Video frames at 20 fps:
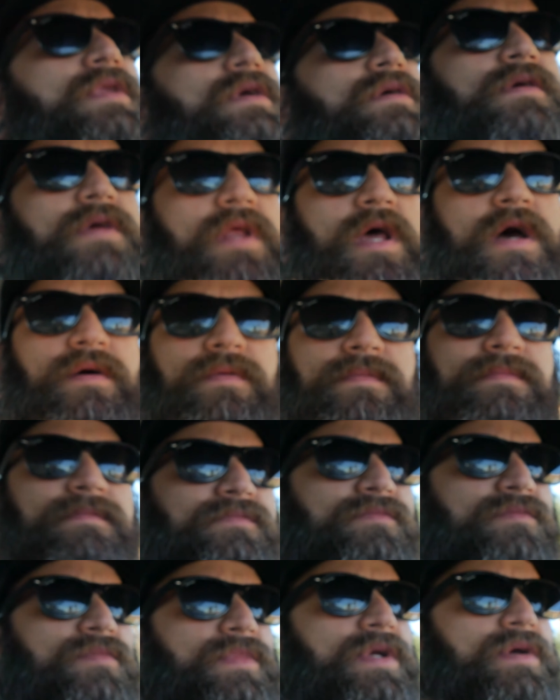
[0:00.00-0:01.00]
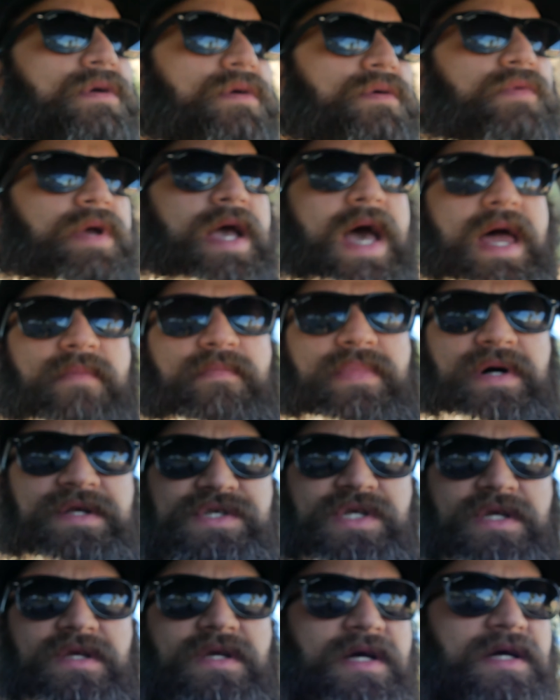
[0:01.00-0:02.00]
You know, we had a
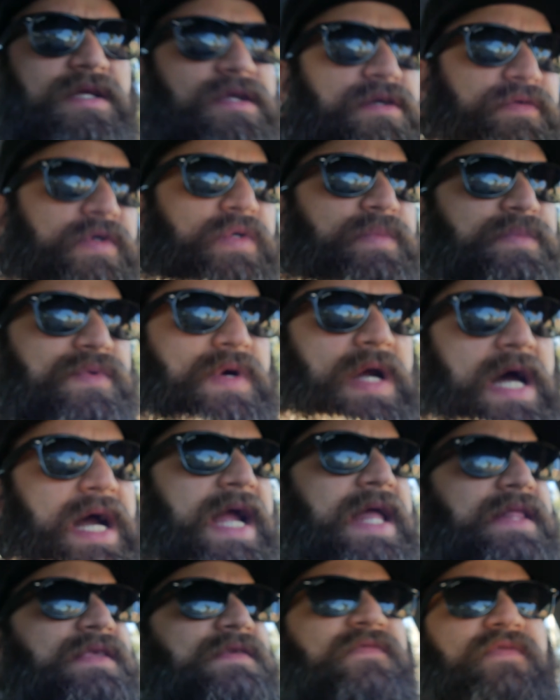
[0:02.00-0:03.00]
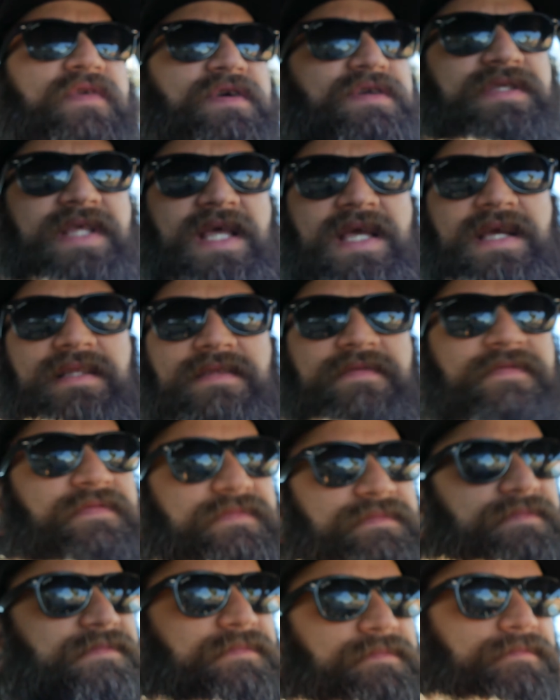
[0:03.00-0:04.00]
bunch of good group rides, first thing,
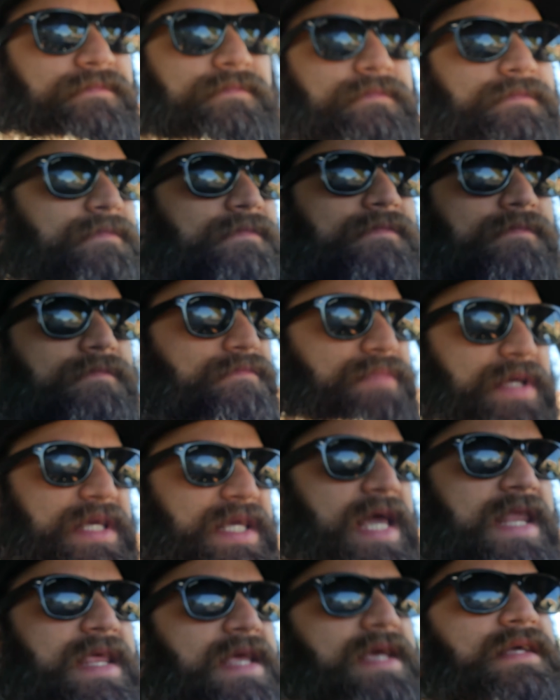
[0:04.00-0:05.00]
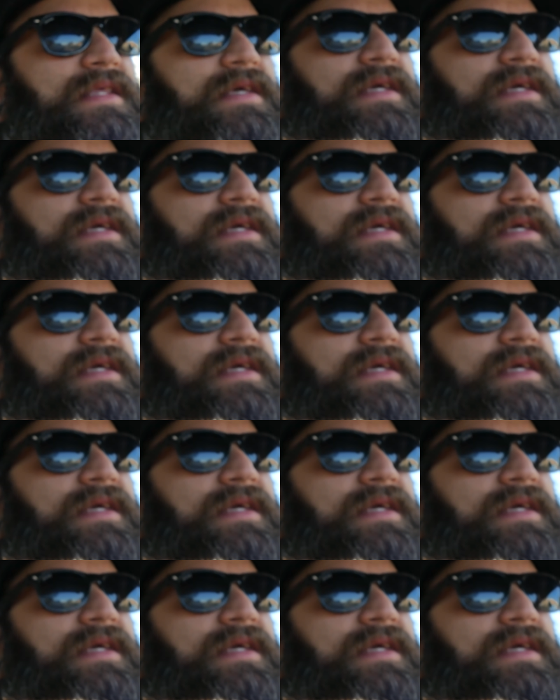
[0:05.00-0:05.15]
beginning of the